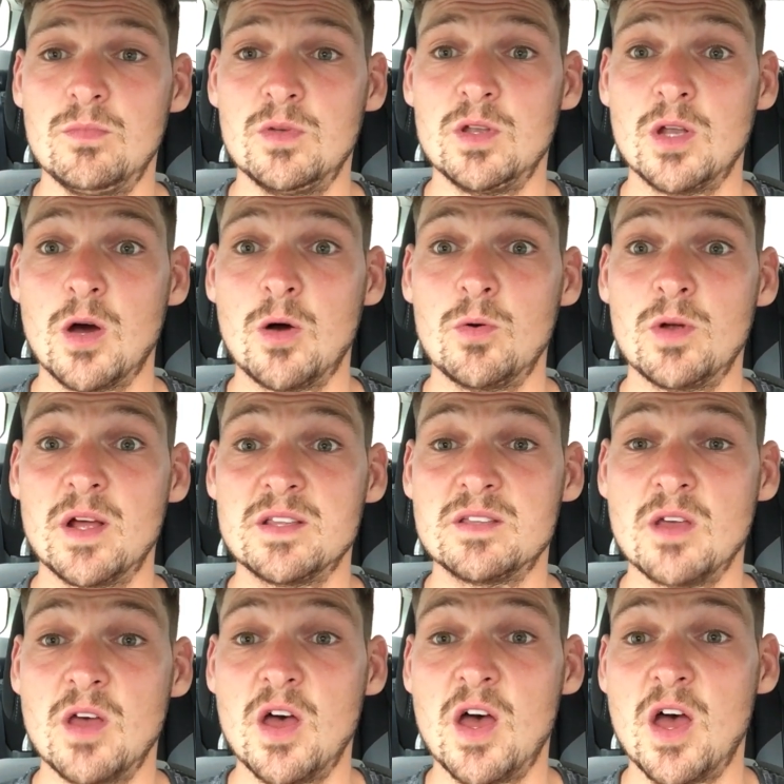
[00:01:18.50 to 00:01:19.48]
you know,
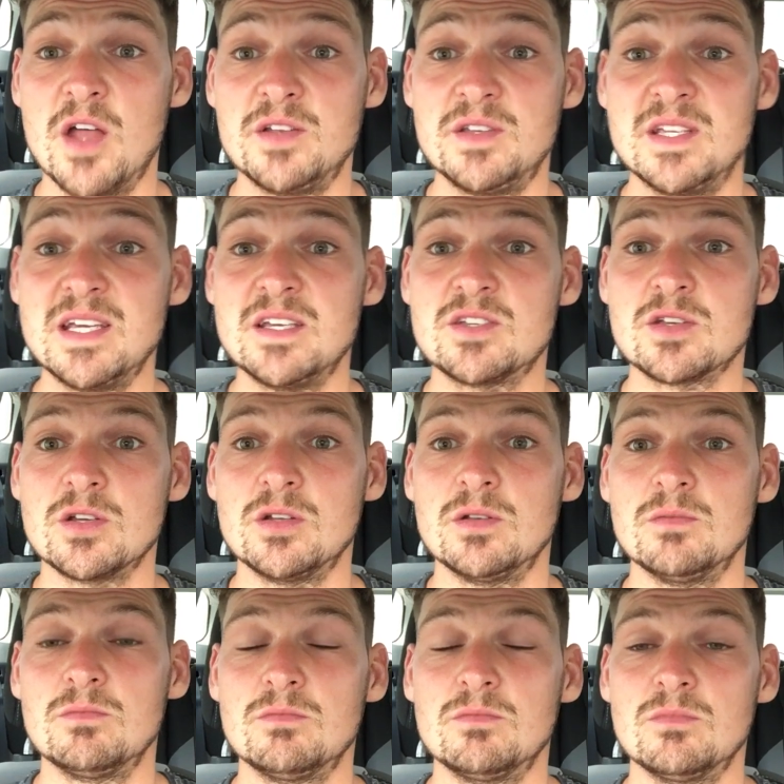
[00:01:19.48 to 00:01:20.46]
a
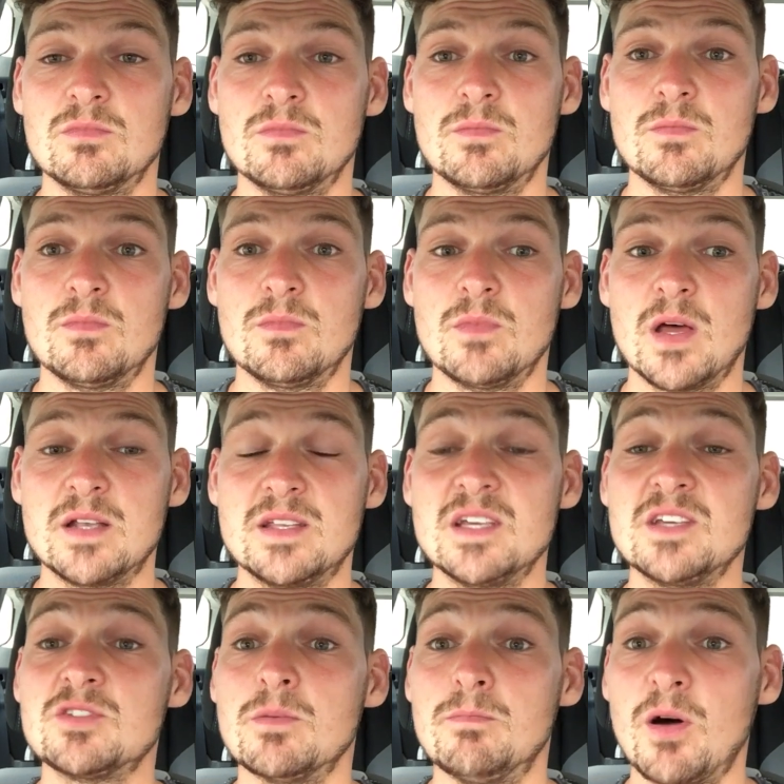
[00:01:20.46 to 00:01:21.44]
decent
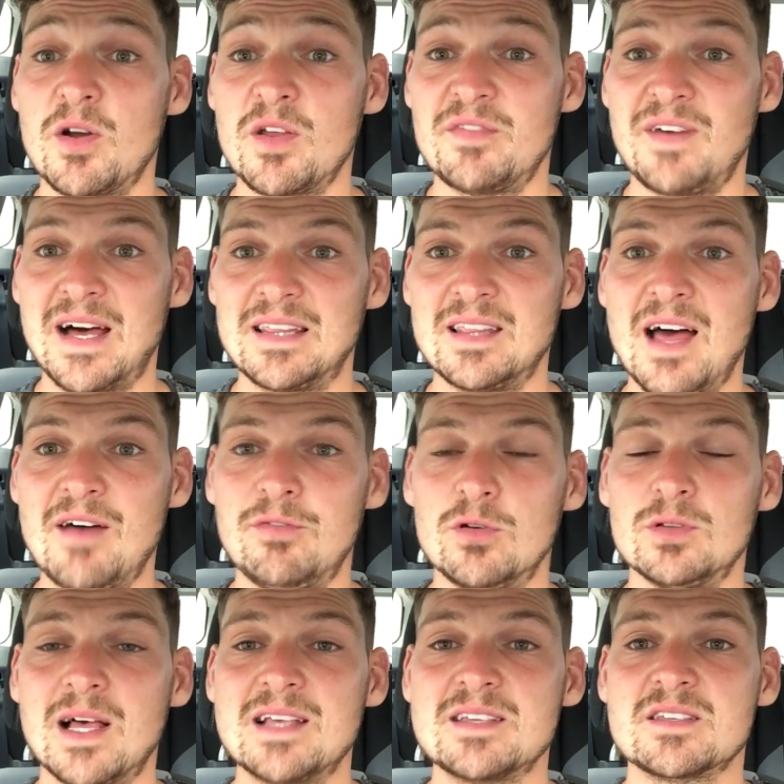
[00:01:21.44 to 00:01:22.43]
body fat
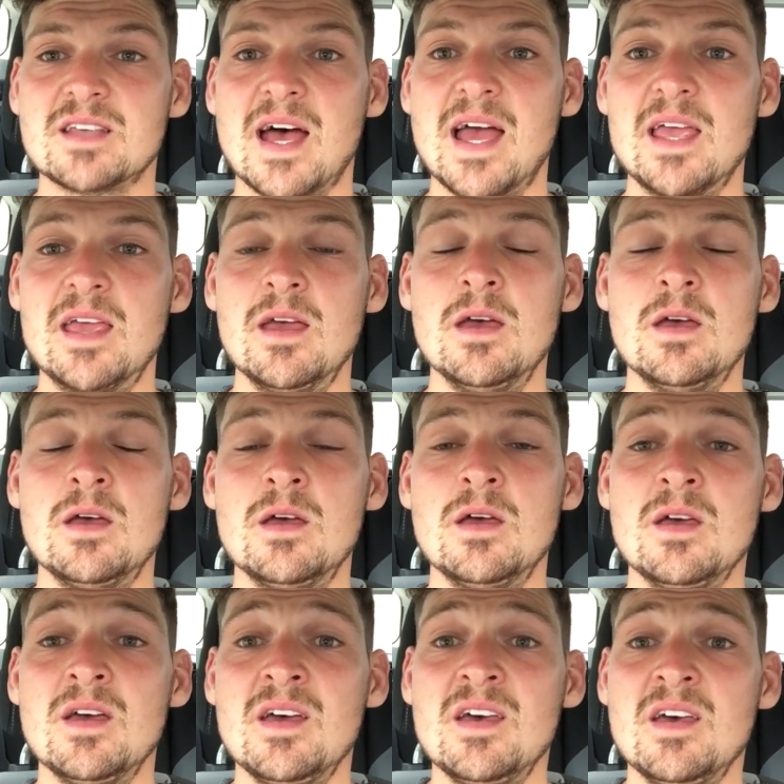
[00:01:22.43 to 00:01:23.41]
level, let's say,
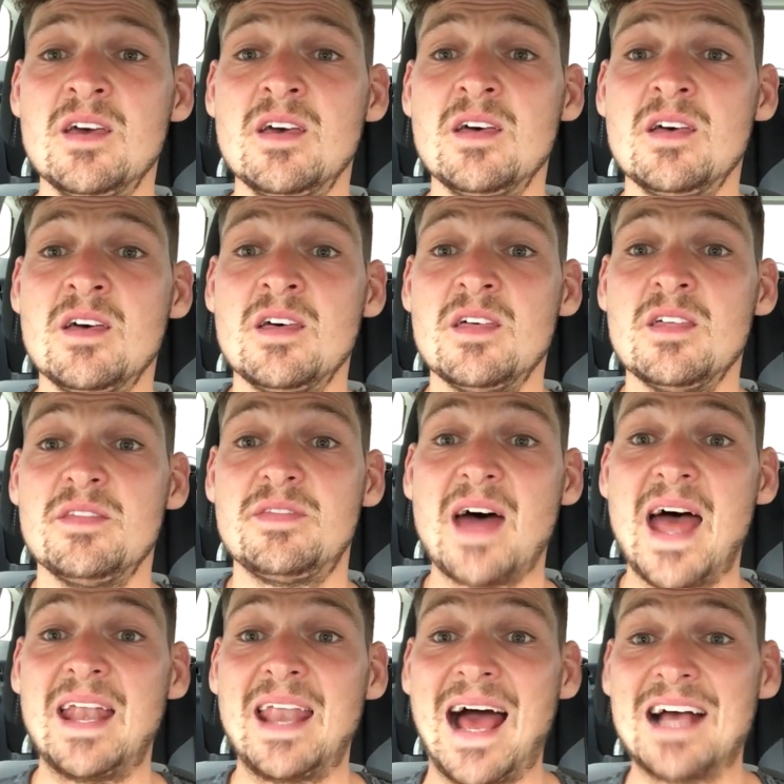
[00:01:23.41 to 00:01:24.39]

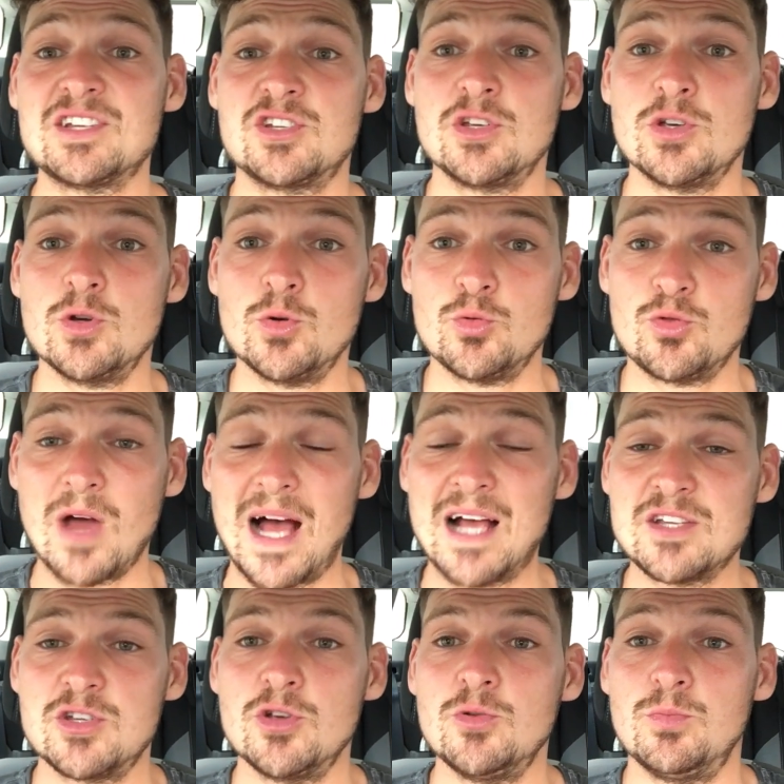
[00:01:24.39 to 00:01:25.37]
then as you
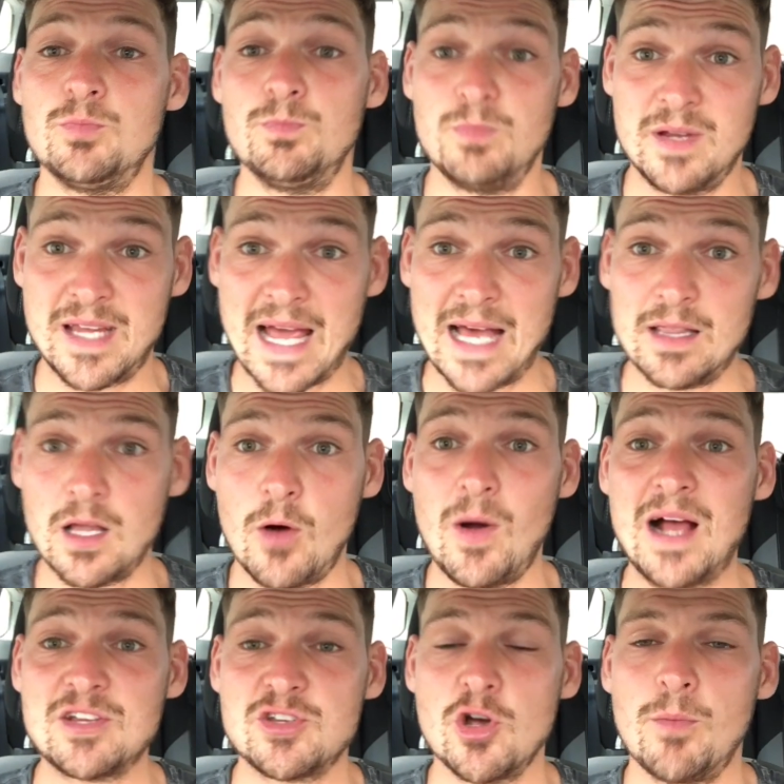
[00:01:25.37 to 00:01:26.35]
get
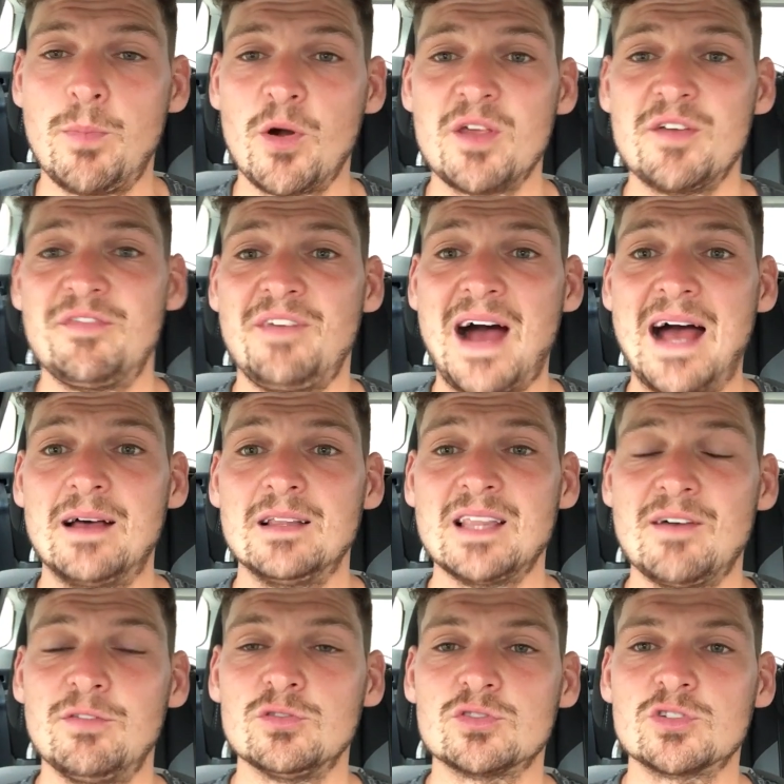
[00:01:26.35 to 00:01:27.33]
lower, as your body fat
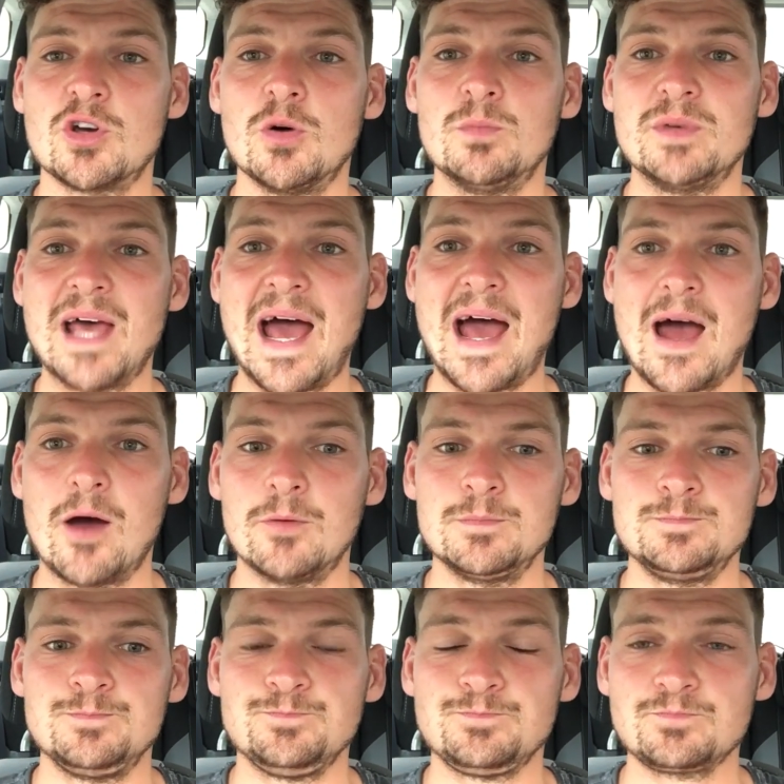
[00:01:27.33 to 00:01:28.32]
levels come down,